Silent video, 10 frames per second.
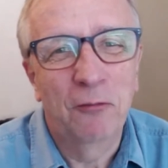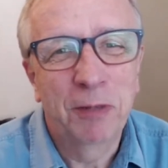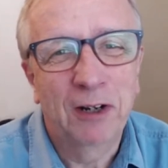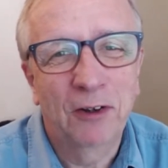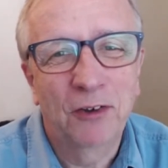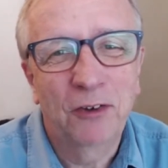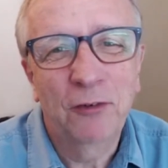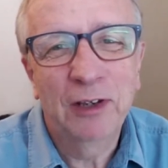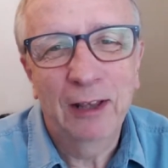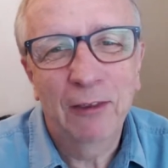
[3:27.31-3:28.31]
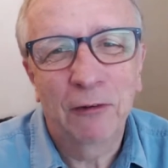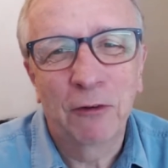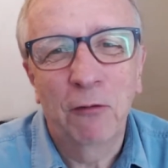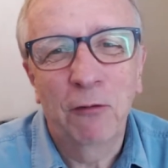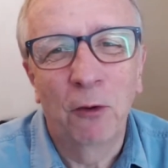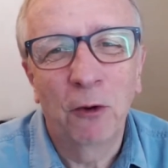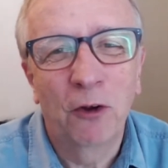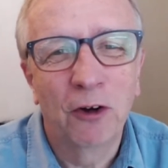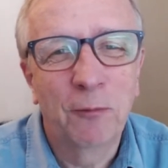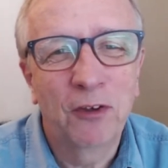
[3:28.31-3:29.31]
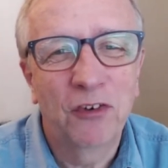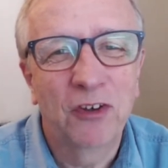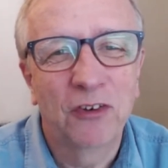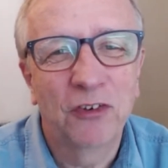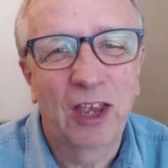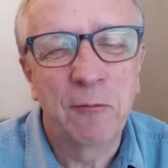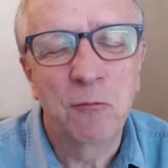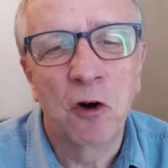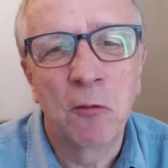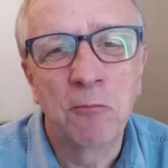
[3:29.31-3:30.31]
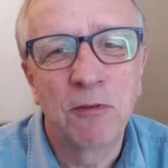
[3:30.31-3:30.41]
because if you get 3 or 4 economists in the same room,